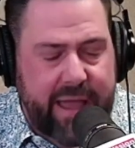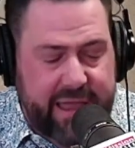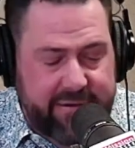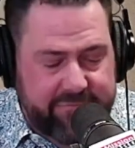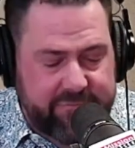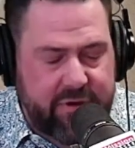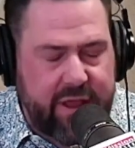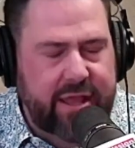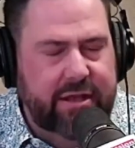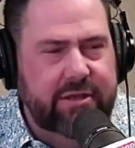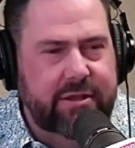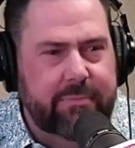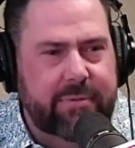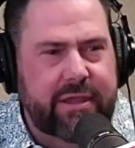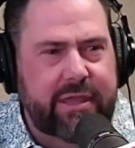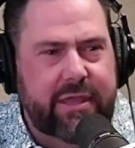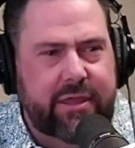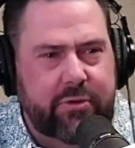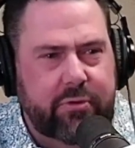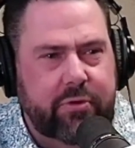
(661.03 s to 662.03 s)
a friend to
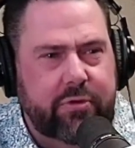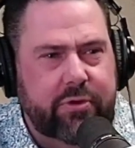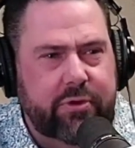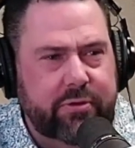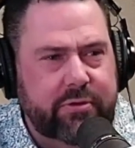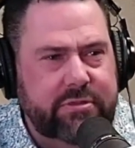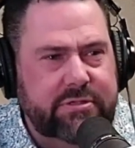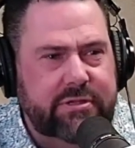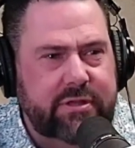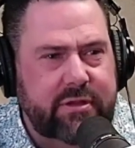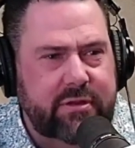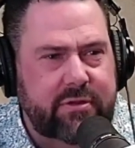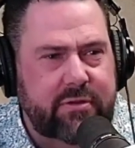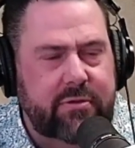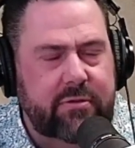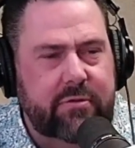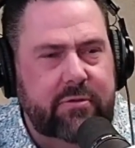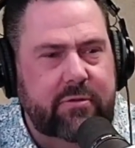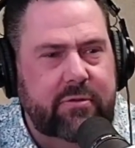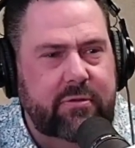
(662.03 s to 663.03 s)
be introduced
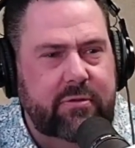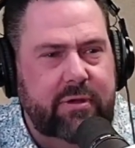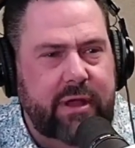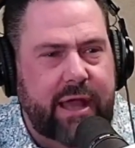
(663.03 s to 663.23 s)
to